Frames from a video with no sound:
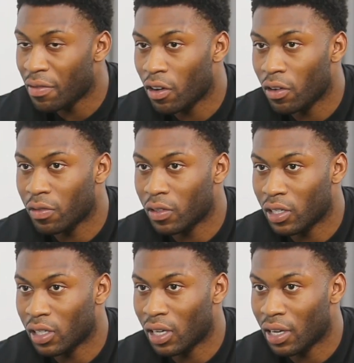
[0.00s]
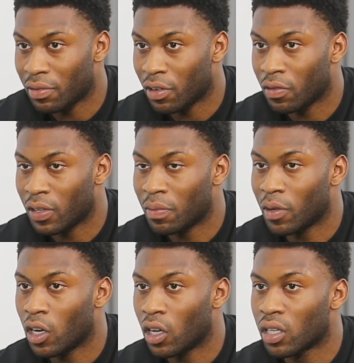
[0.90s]
involve them
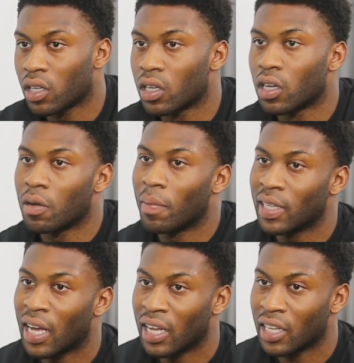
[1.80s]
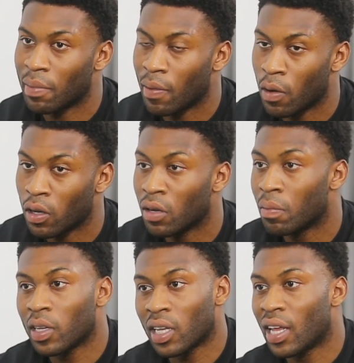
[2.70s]
a lot, my dad and my brother.
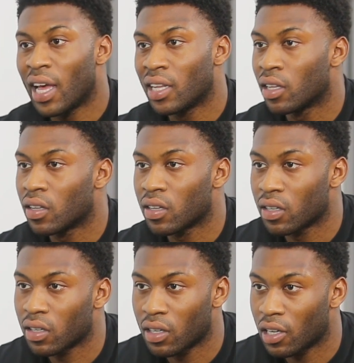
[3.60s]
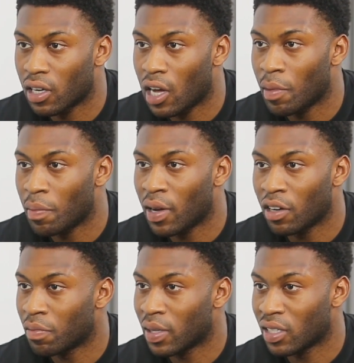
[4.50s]
But at the end, I'm a man
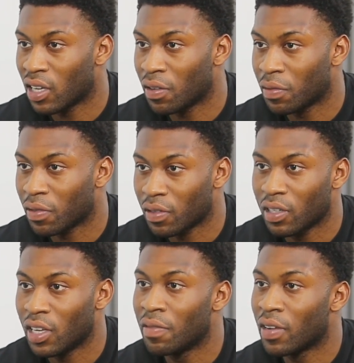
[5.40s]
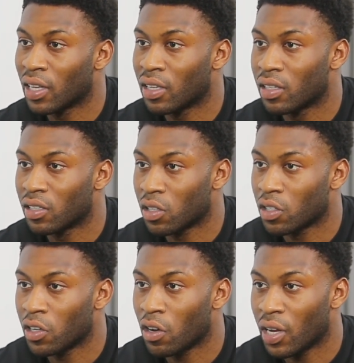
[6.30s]
of myself, even at
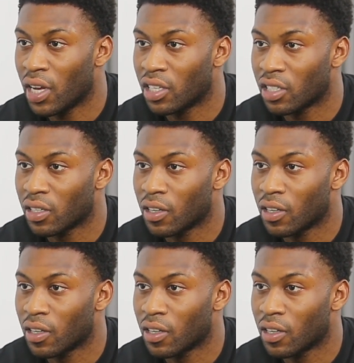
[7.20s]
such a young age.